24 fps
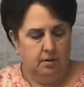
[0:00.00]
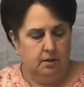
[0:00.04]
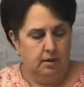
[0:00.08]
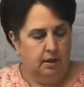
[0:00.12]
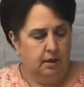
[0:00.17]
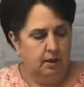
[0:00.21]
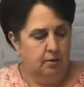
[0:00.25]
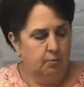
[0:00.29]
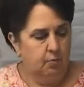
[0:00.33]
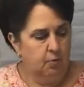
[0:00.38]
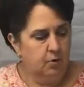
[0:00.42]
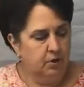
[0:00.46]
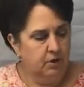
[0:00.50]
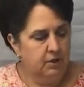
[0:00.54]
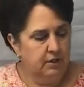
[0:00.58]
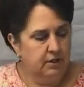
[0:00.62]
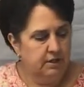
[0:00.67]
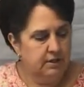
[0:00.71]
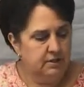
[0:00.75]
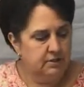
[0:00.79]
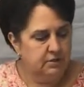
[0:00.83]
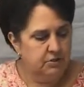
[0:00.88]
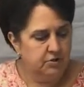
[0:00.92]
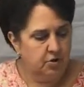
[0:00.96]
and we're going to
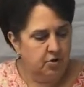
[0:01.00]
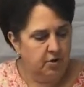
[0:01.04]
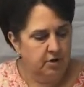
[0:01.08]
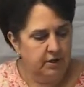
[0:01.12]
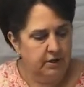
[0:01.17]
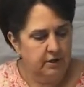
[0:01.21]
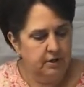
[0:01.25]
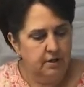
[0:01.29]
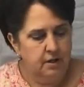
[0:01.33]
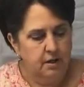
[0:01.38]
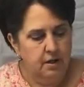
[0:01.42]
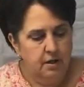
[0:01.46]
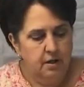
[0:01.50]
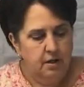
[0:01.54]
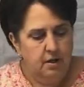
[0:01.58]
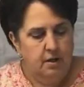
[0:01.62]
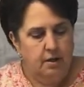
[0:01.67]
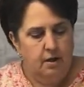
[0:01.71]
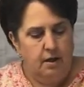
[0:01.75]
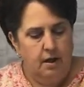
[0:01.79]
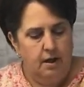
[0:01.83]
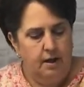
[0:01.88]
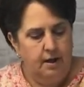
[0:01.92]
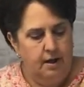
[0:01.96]
get started.
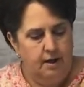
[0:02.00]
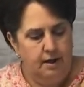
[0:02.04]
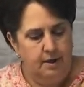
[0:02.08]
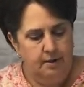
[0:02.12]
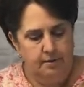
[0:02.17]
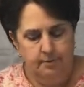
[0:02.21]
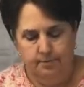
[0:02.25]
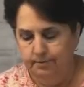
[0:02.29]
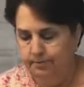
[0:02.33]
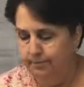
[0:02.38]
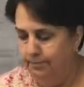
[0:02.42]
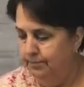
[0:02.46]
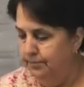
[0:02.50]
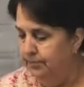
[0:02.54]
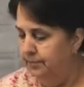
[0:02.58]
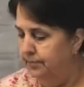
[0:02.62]
We're